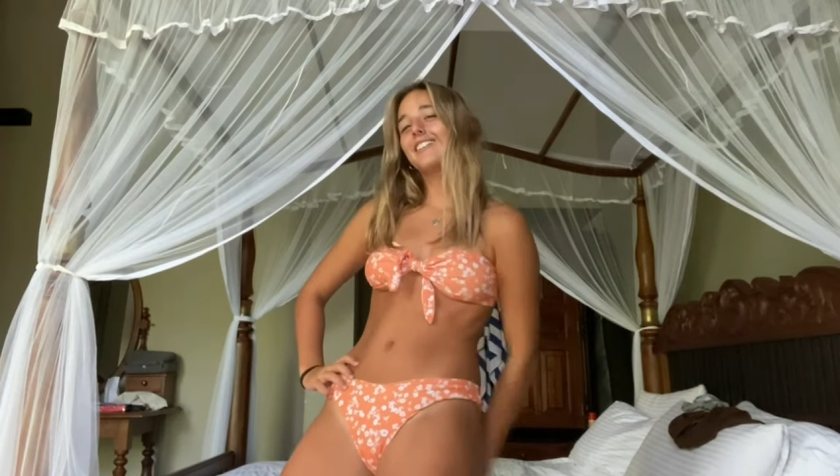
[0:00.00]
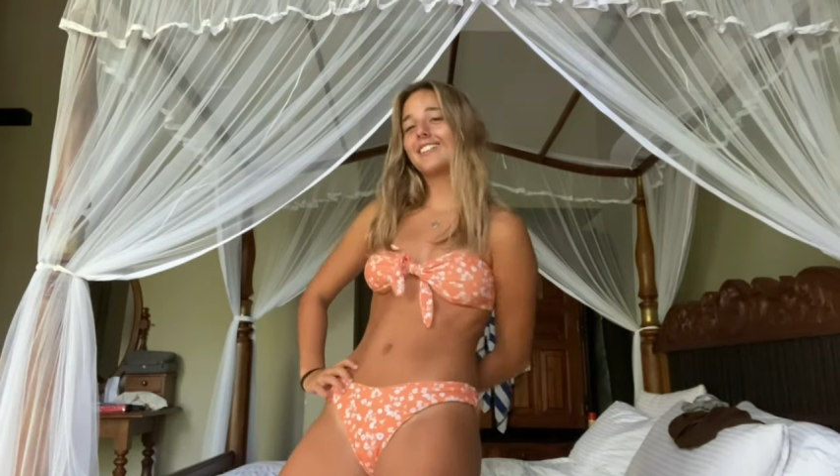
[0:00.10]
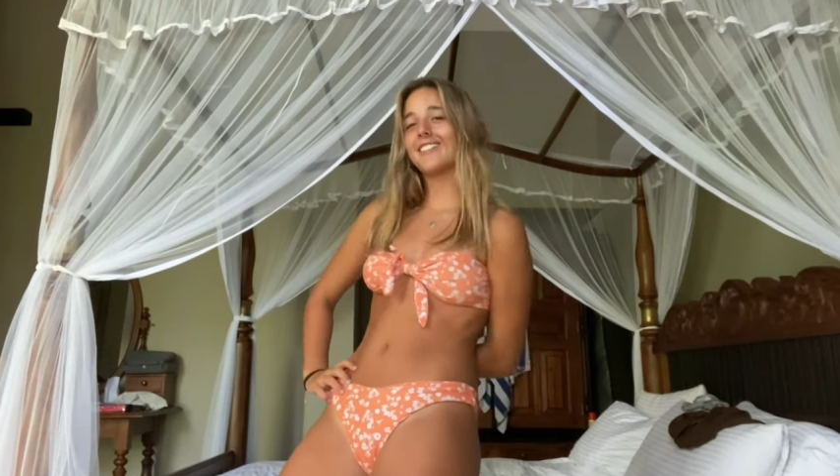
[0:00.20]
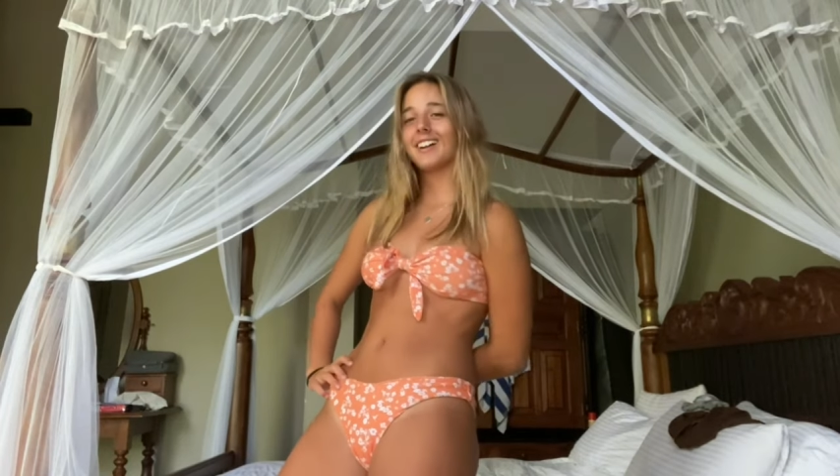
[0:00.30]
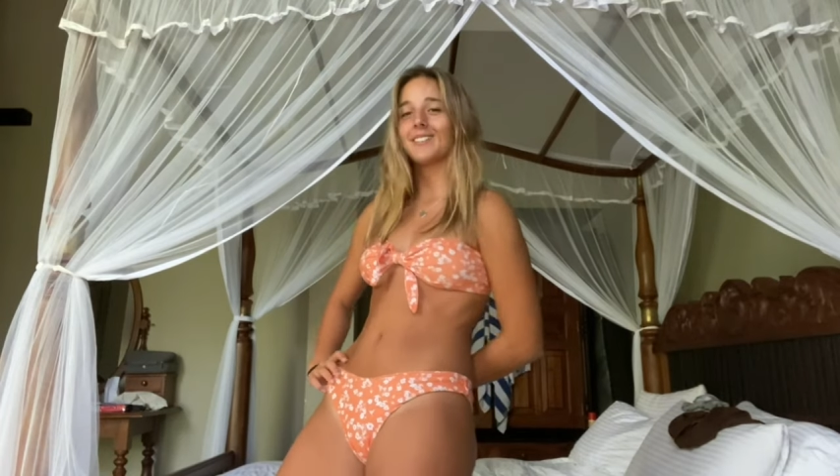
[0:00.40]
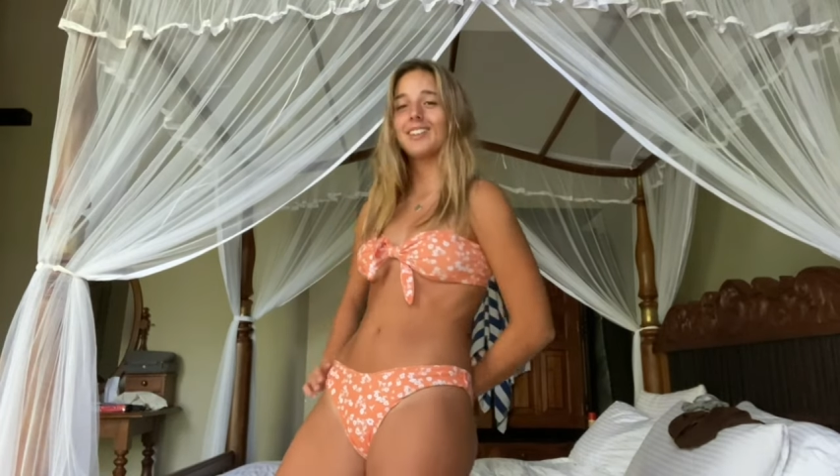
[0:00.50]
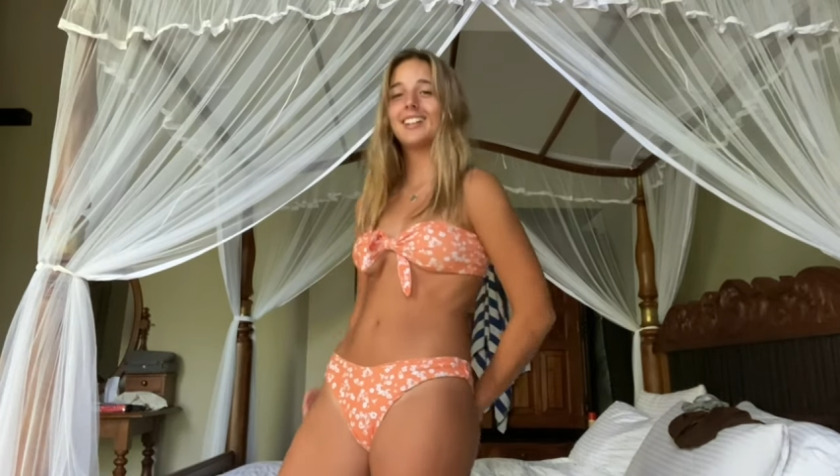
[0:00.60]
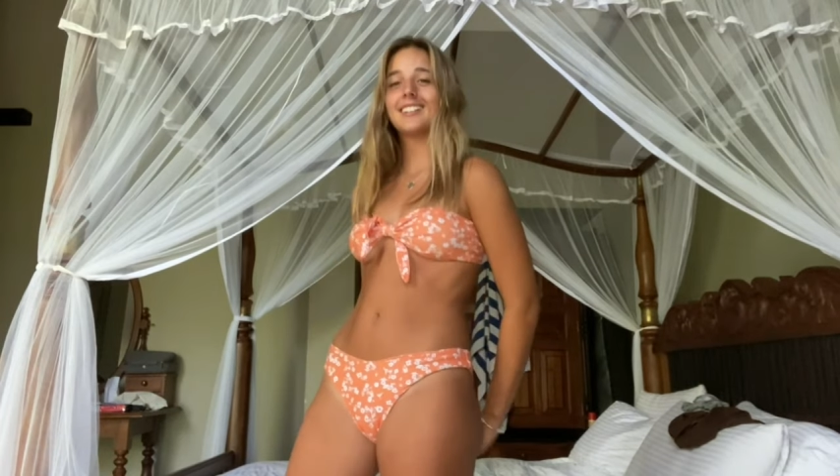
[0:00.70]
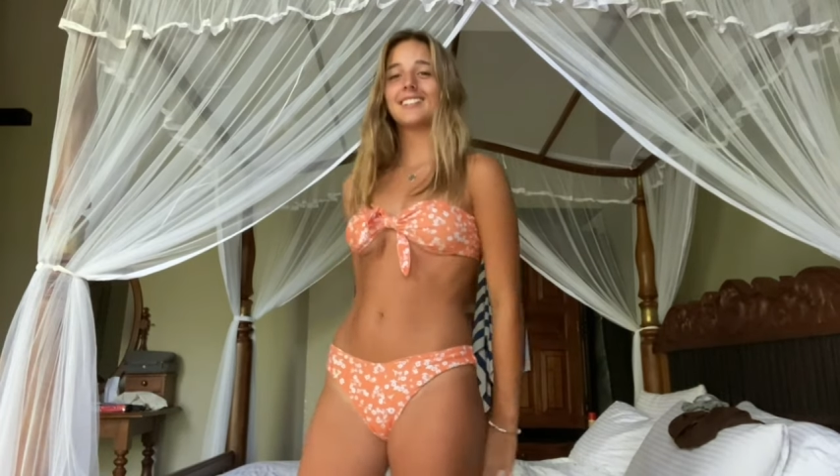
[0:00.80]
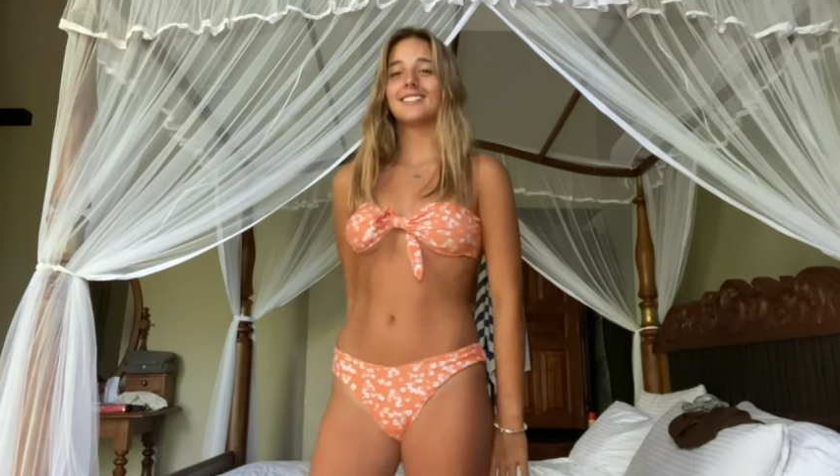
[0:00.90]
would
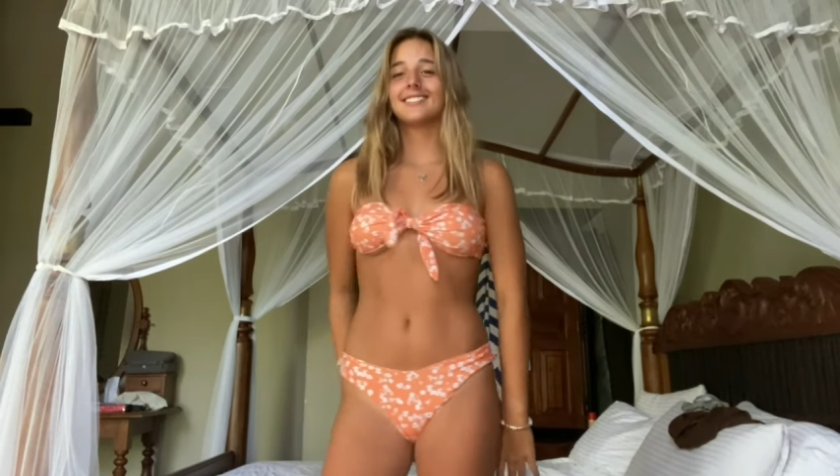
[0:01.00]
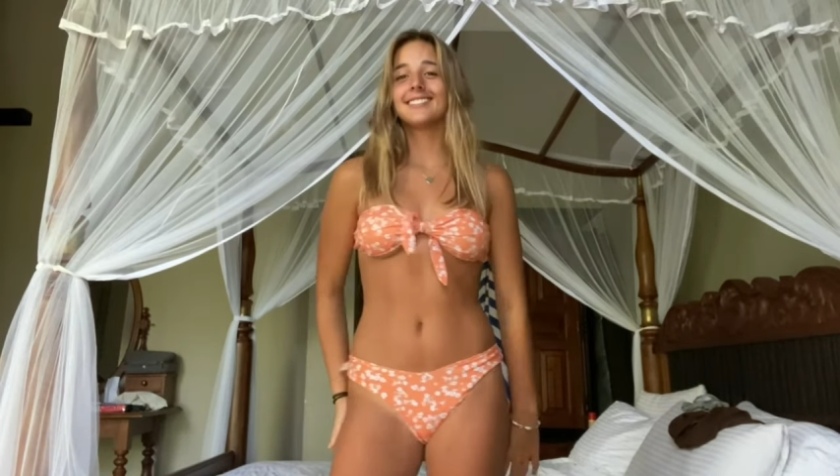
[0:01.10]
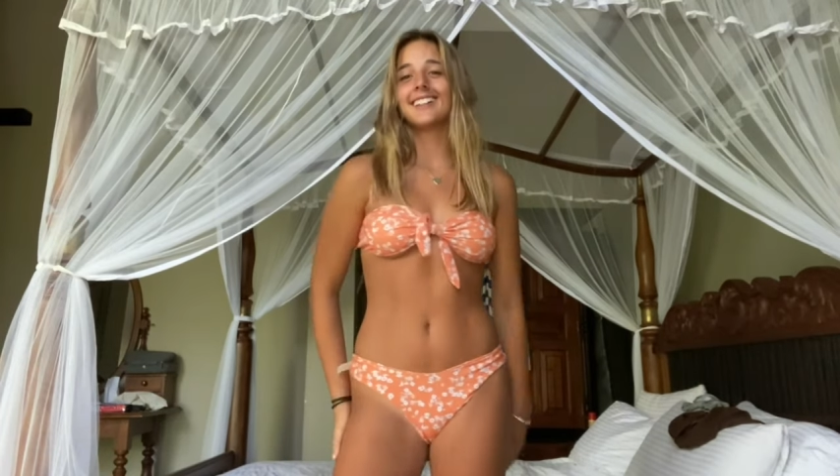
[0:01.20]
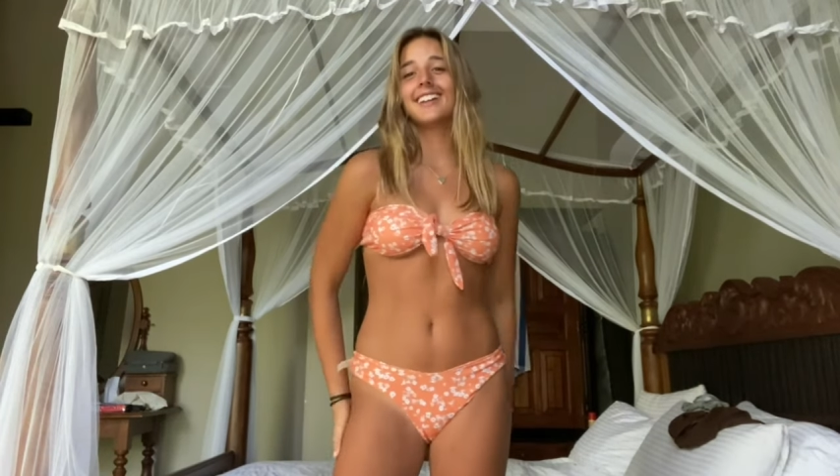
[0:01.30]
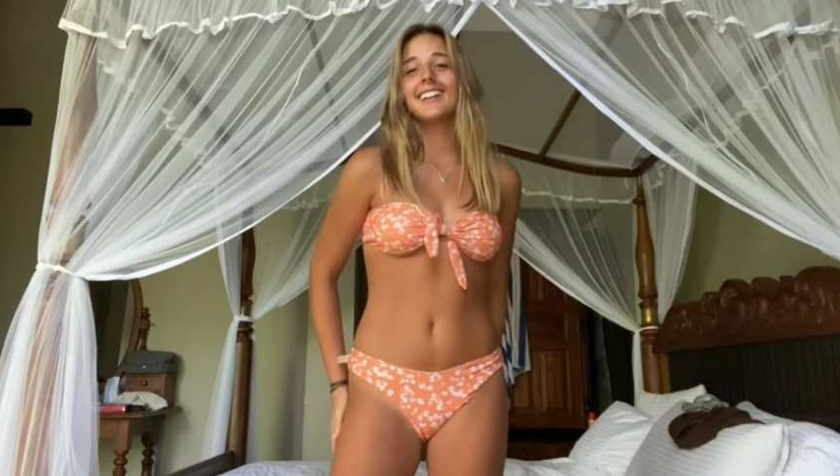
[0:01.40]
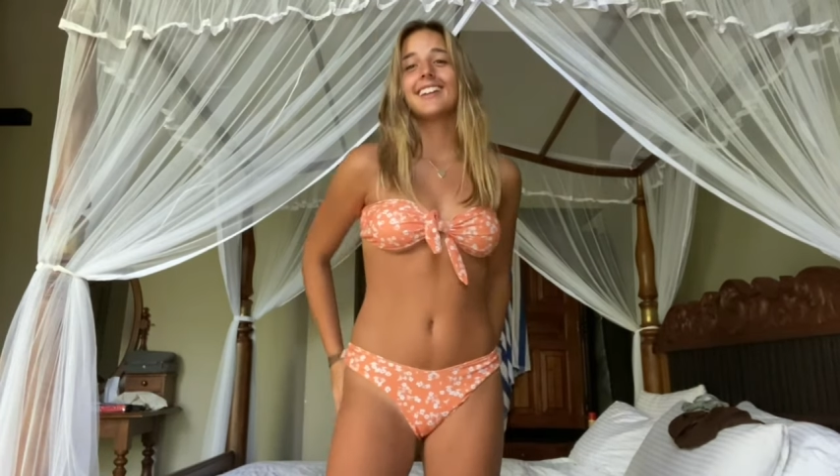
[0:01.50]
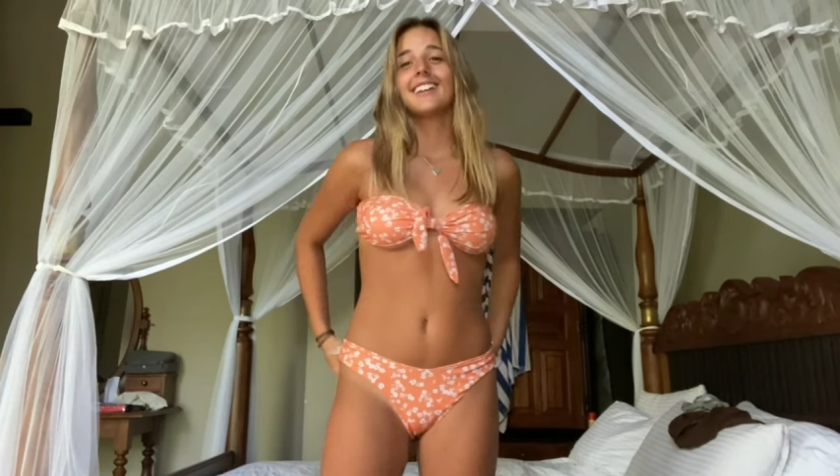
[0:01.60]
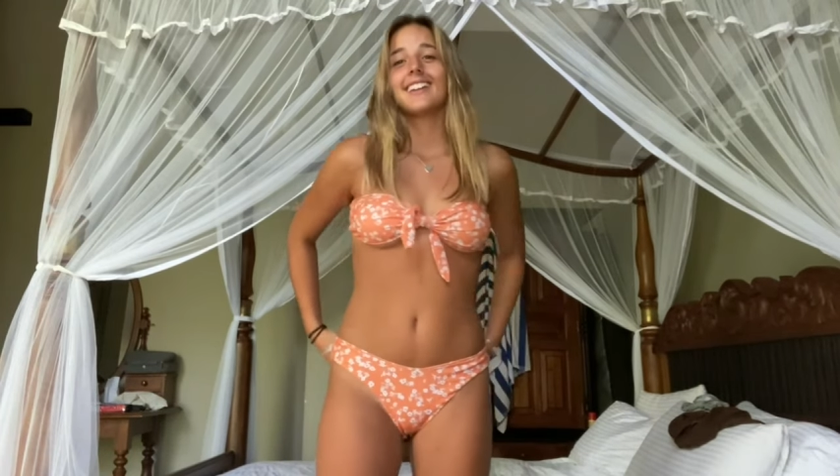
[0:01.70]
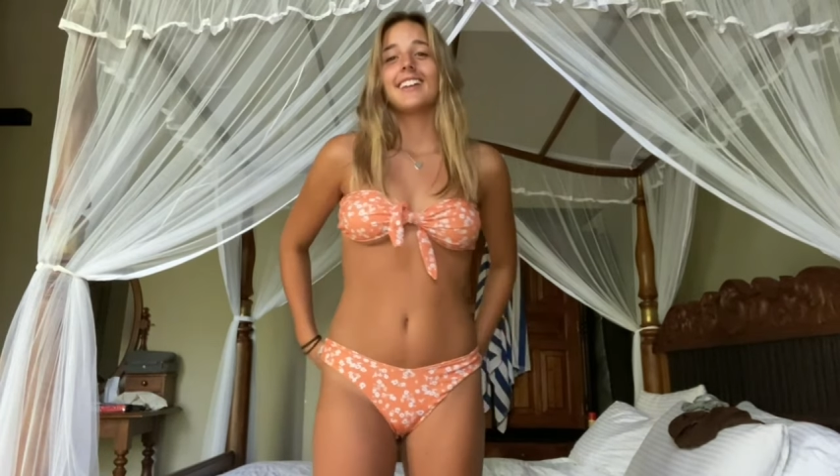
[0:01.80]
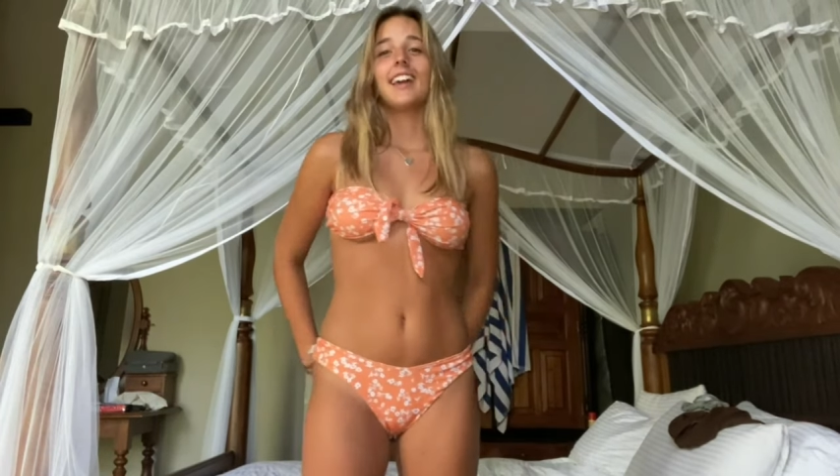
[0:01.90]
recommend.
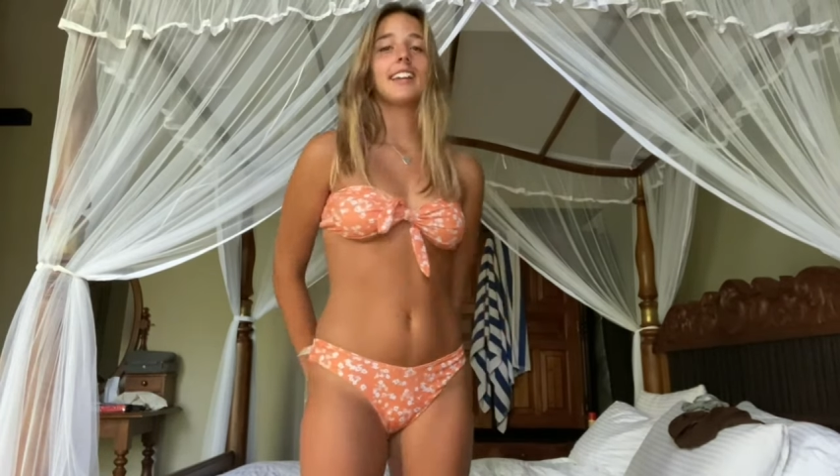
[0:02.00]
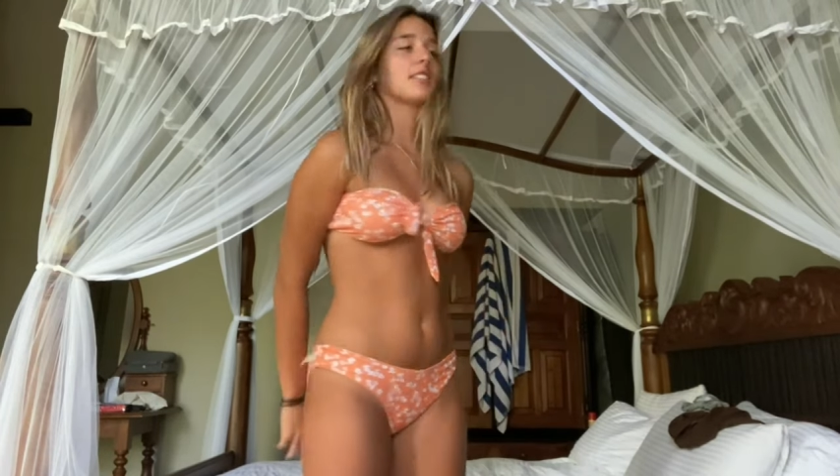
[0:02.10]
And